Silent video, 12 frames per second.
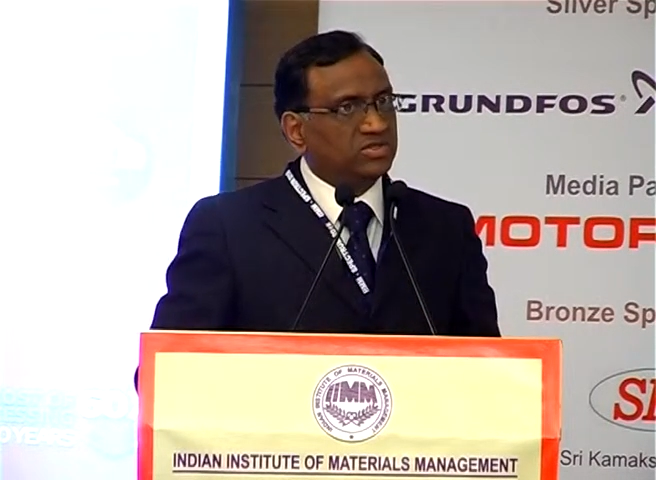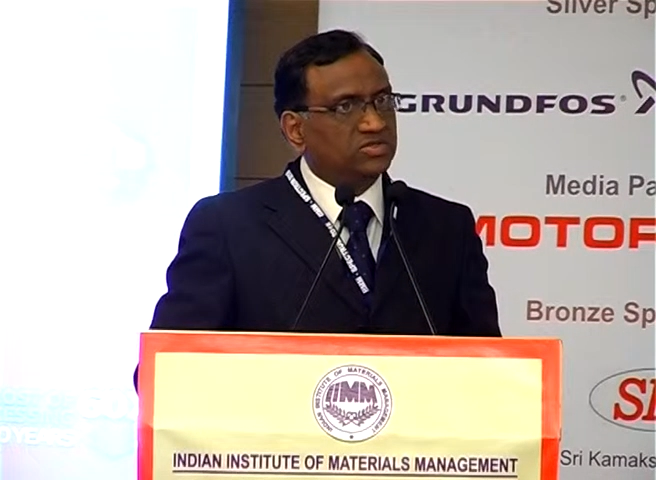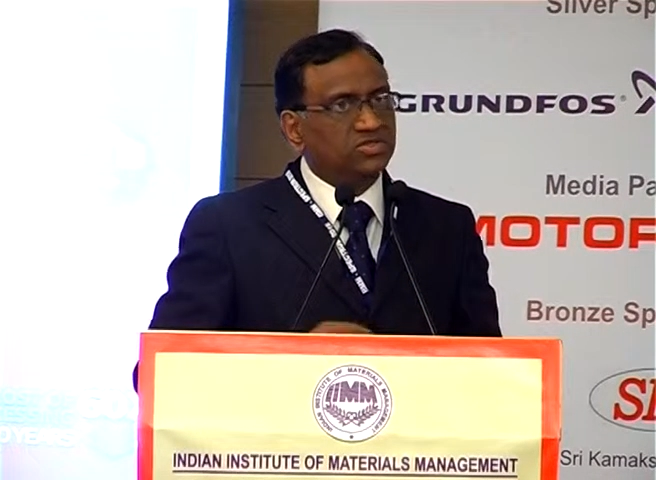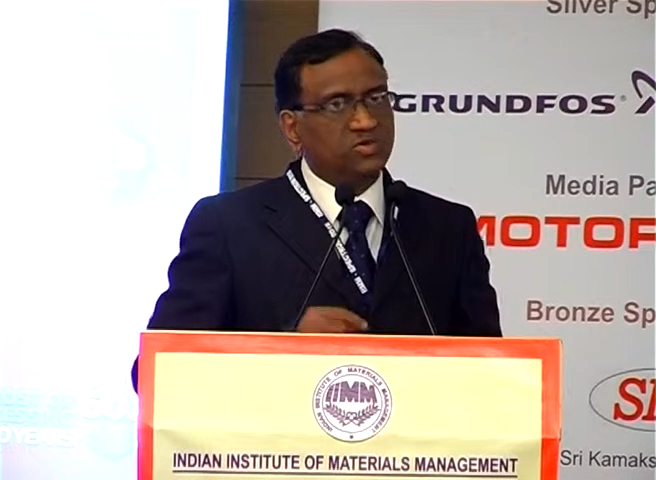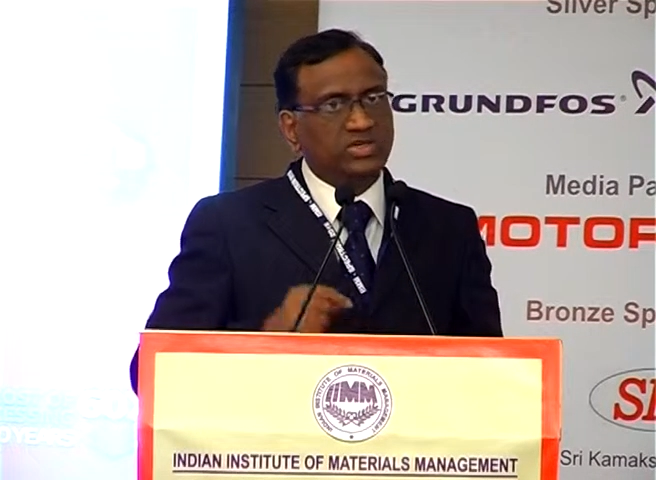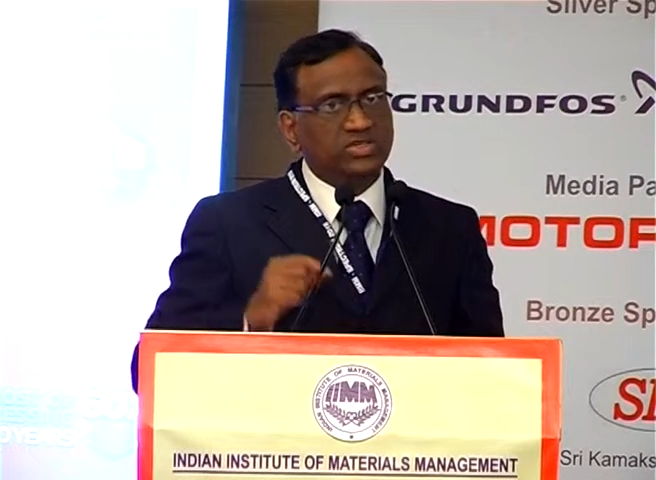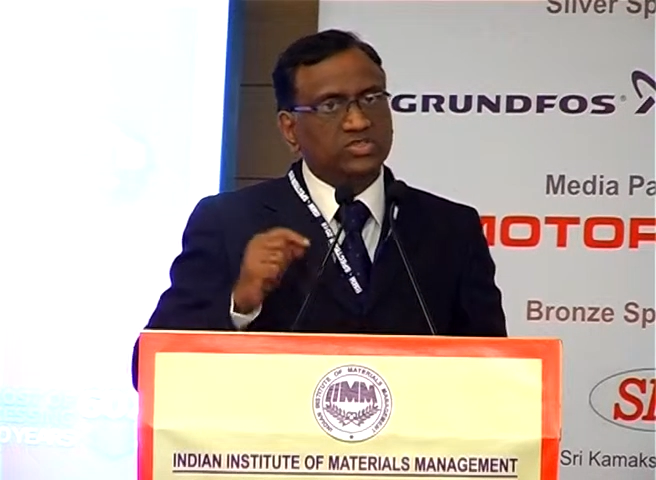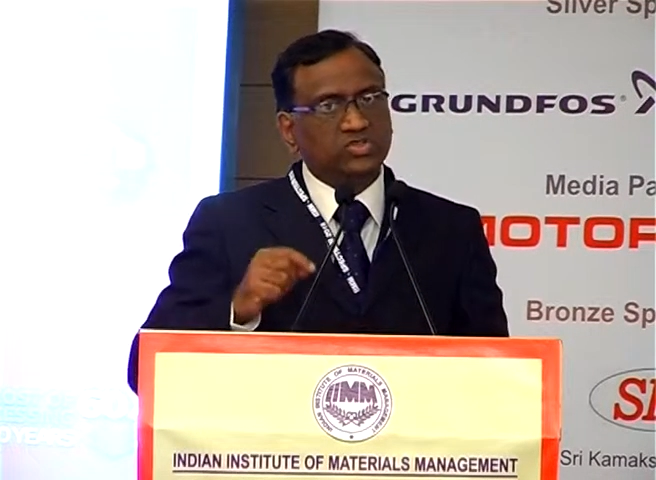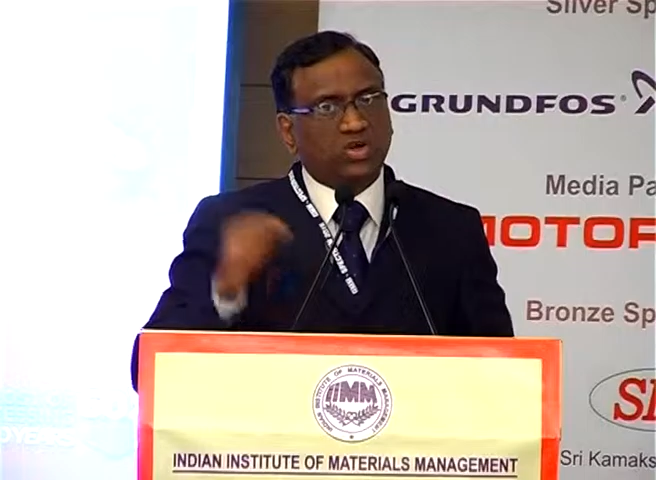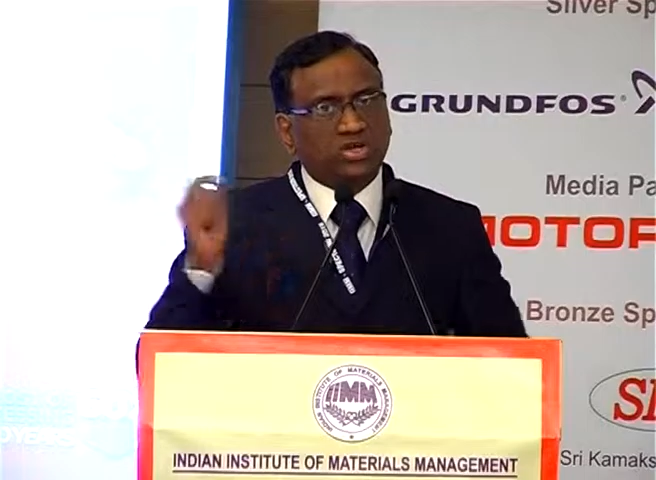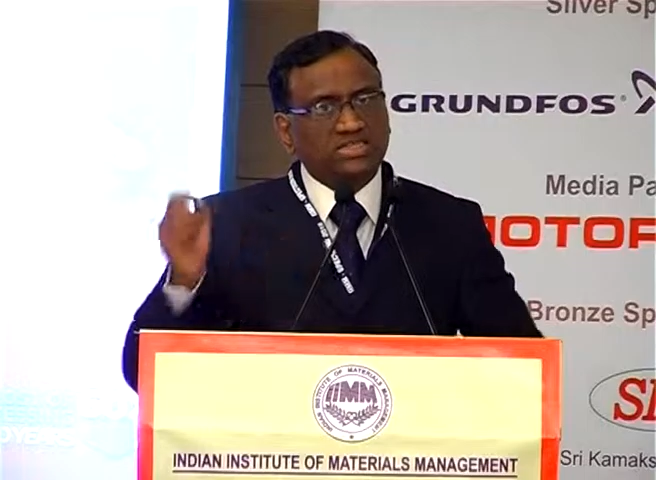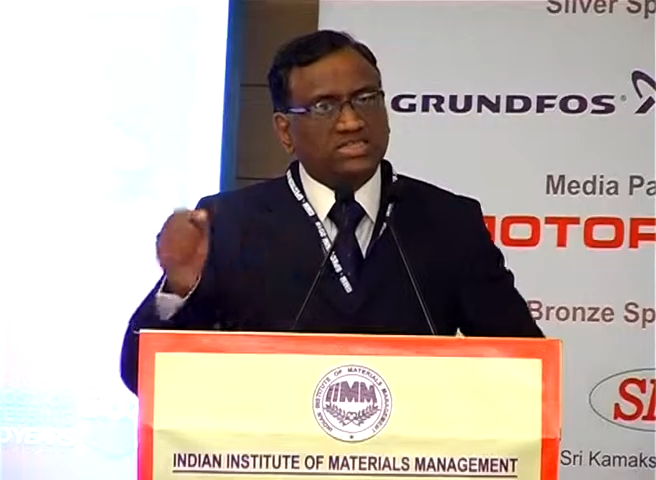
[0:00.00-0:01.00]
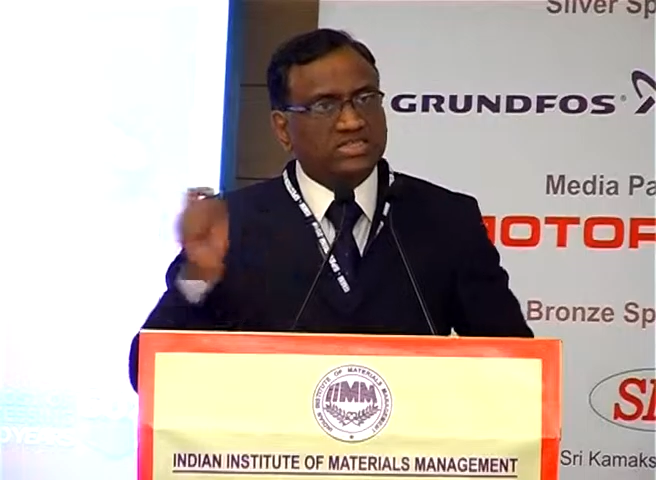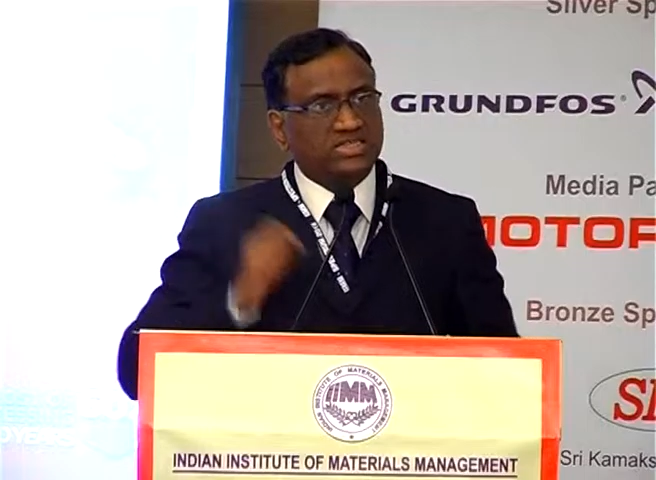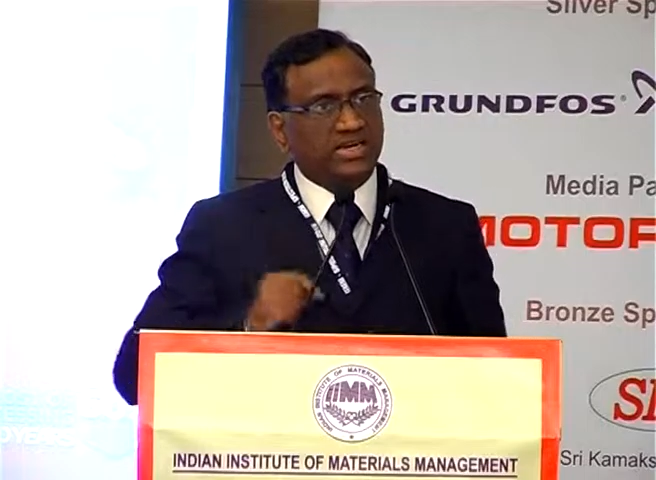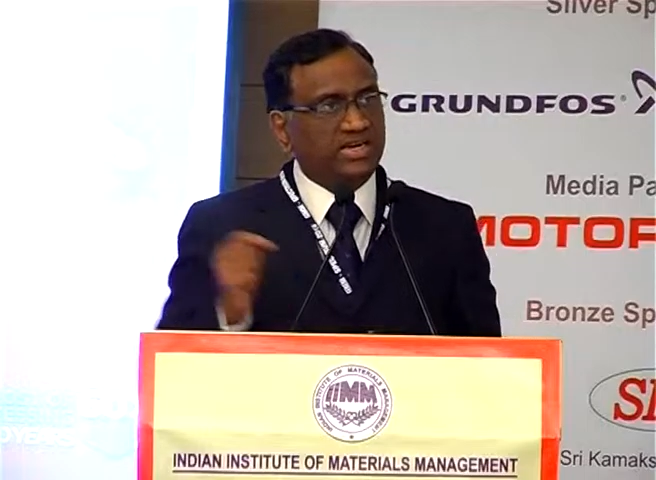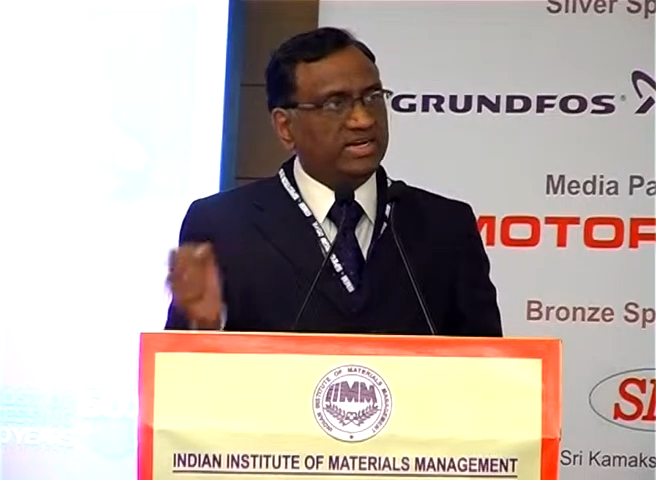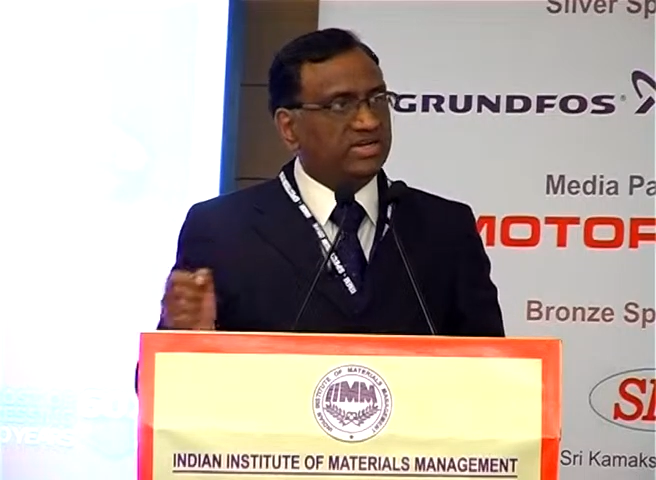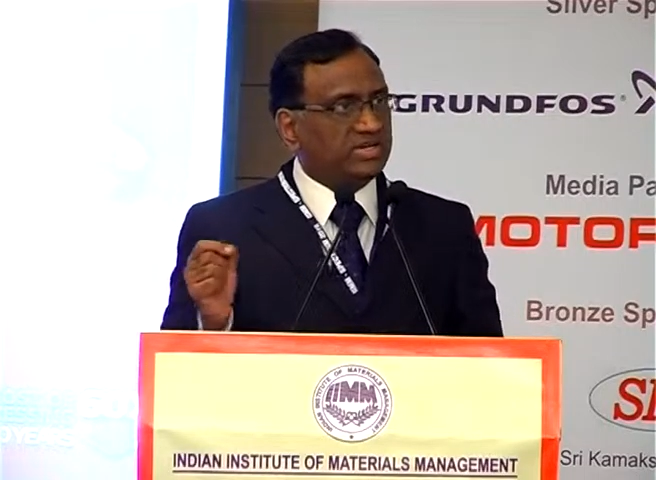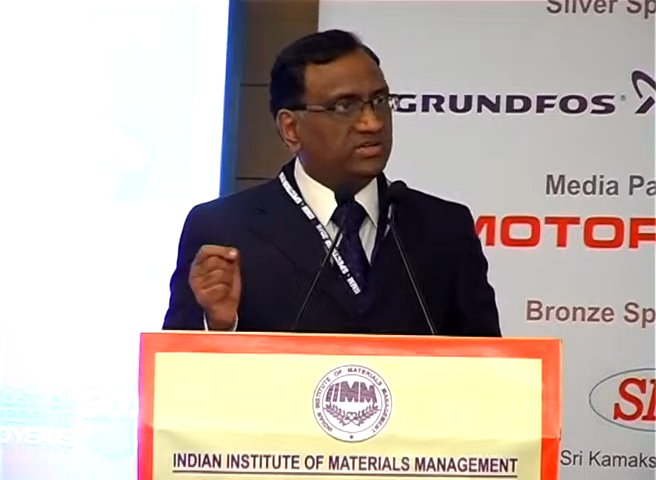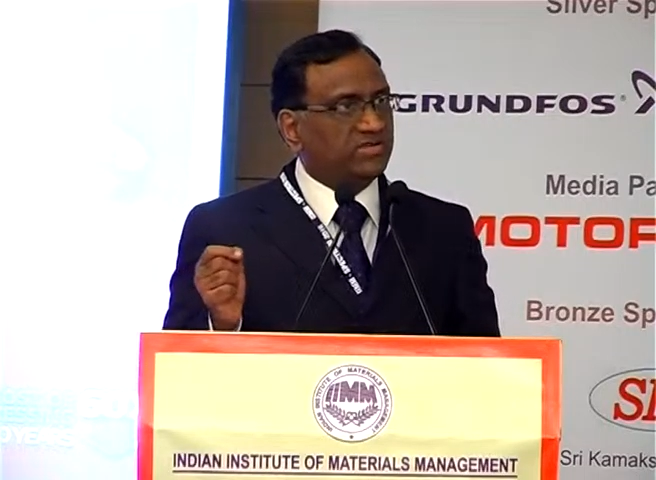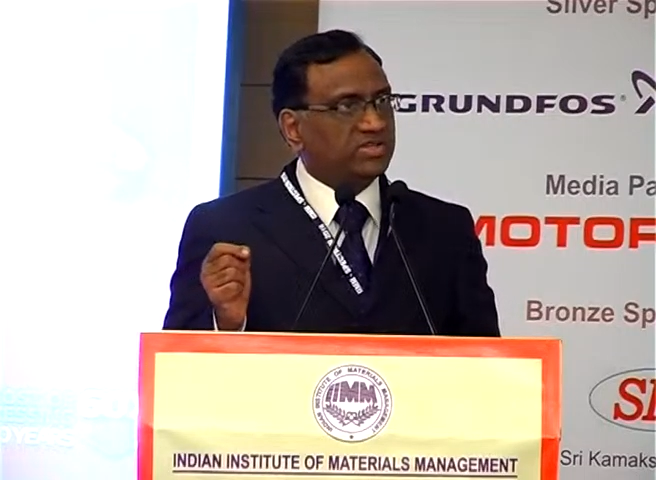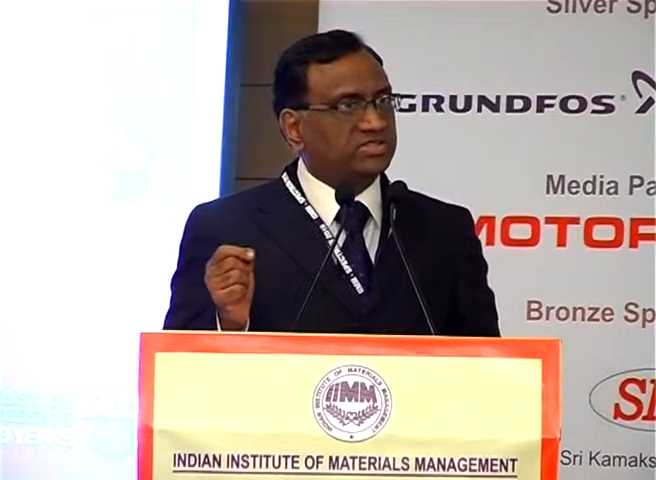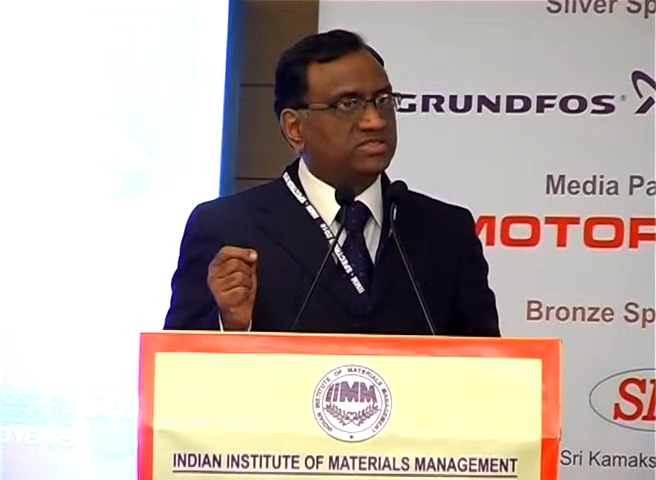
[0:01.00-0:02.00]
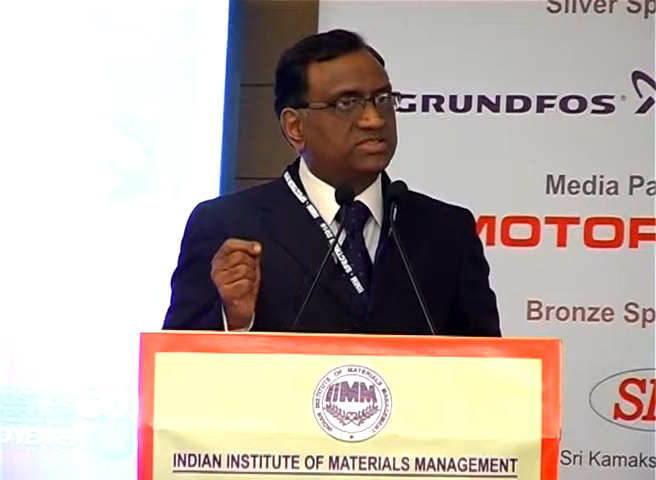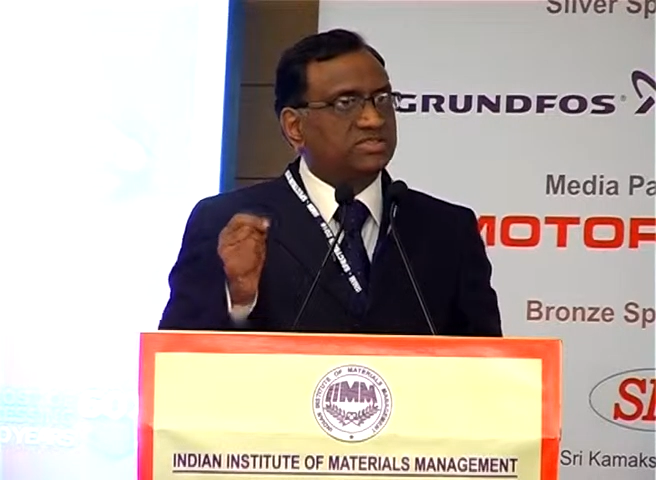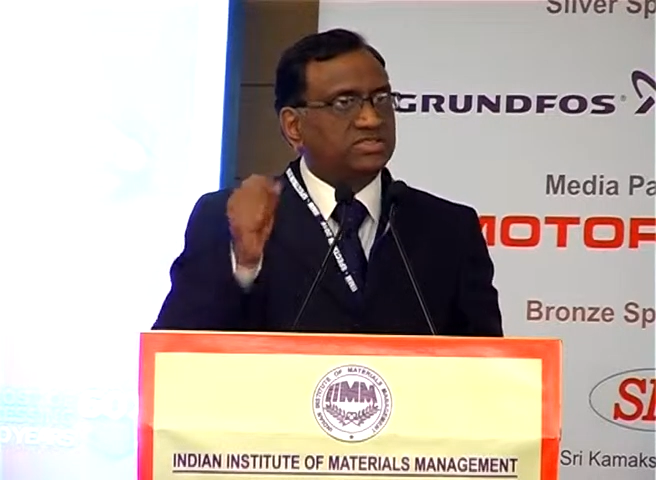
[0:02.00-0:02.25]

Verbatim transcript: So it is not just connecting devices,